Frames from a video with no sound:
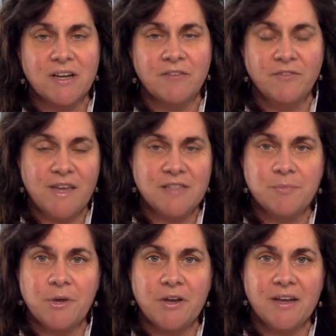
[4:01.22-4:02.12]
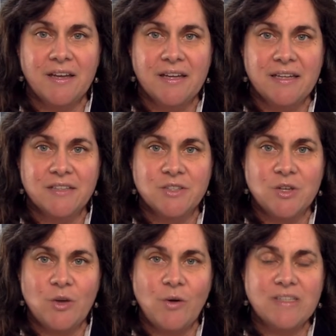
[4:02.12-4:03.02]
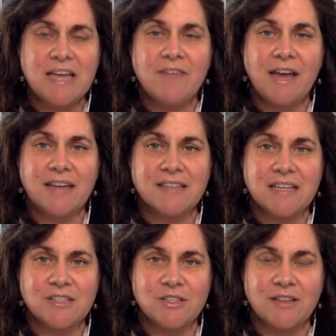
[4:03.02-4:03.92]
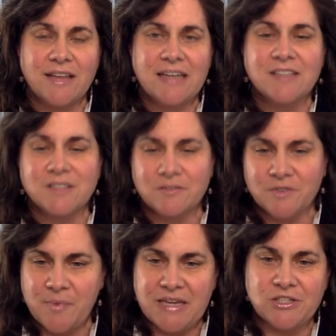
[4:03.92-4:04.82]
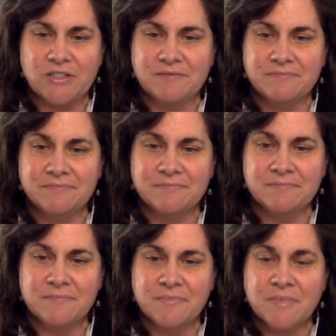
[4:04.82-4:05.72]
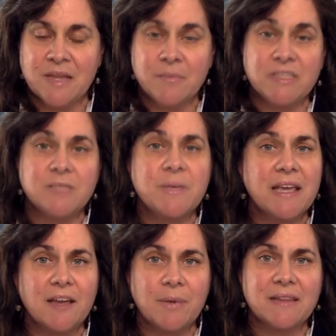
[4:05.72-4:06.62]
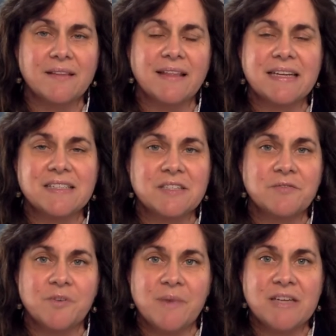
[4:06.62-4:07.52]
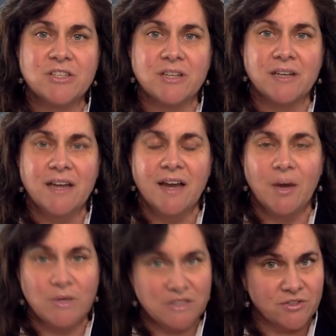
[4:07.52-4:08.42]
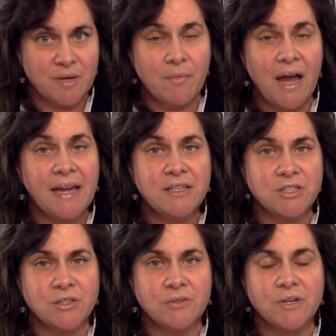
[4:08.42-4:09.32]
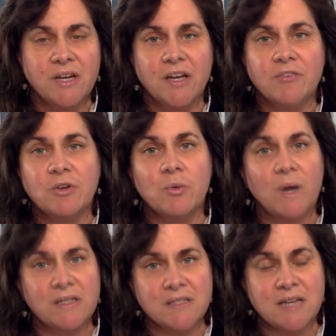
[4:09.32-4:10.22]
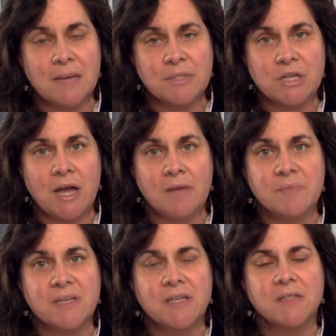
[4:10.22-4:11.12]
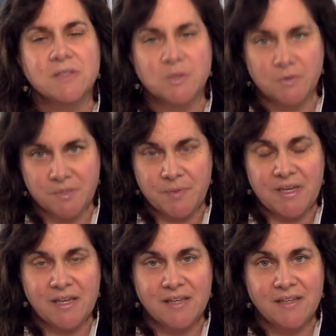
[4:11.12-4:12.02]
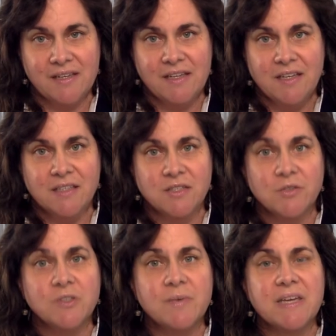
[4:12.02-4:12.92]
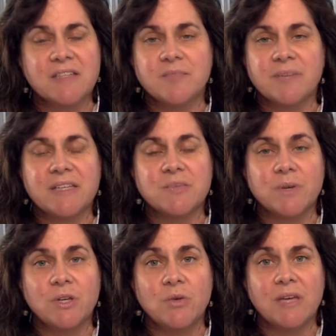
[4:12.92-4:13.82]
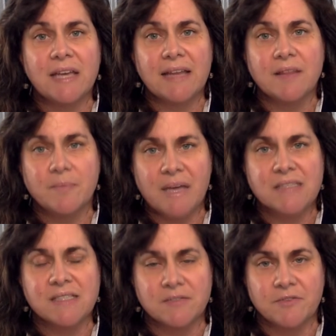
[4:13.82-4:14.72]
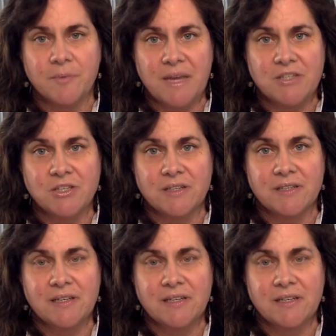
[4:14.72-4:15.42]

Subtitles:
on Facebook, and so you always have access to the latest information. But speaking about the latest information, I want to remind you of your one-stop shop, SchoolSpeak. SchoolSpeak is the place where you can get the best information.